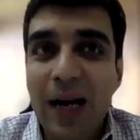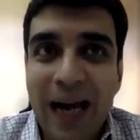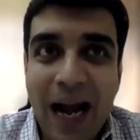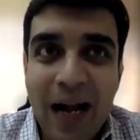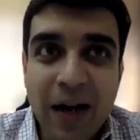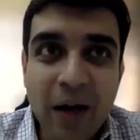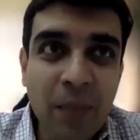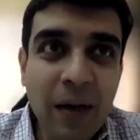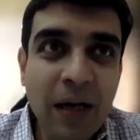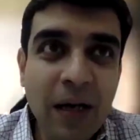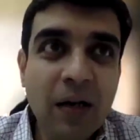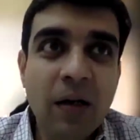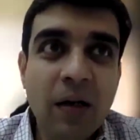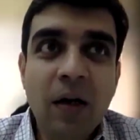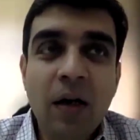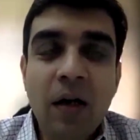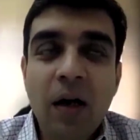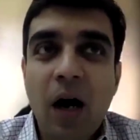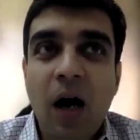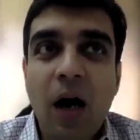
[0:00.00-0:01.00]
academic,
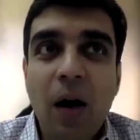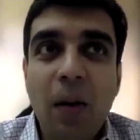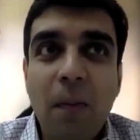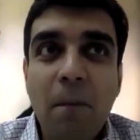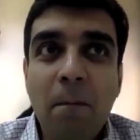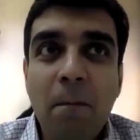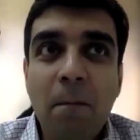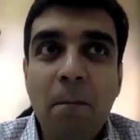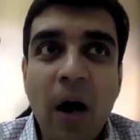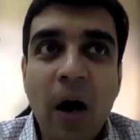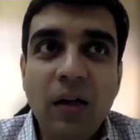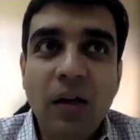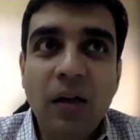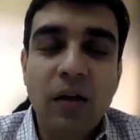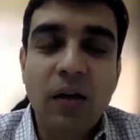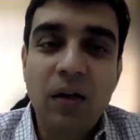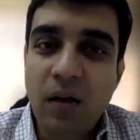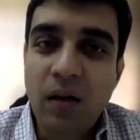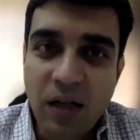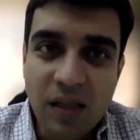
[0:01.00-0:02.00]

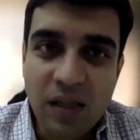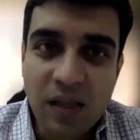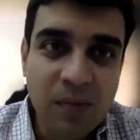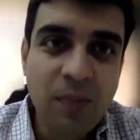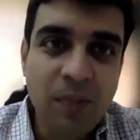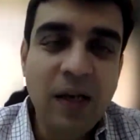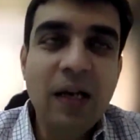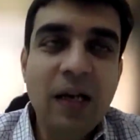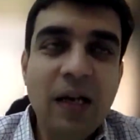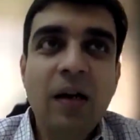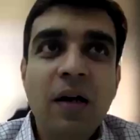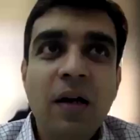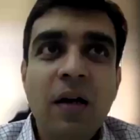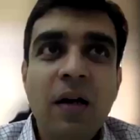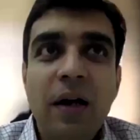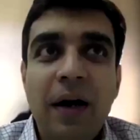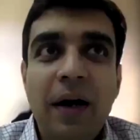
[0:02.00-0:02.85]
but trust me,